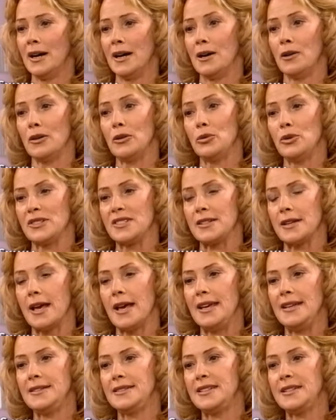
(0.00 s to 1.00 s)
Well, I was
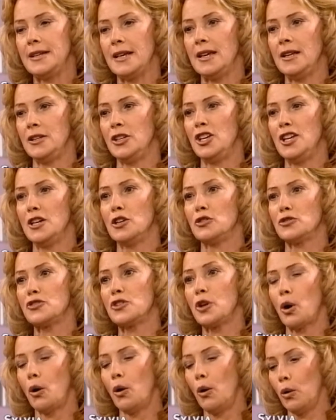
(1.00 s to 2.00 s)
eighteen
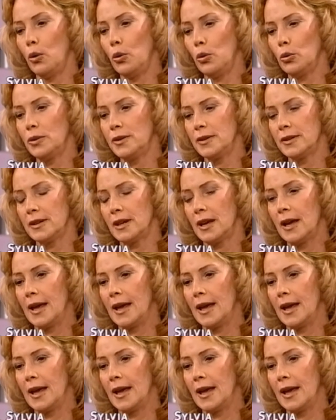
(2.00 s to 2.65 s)
years old,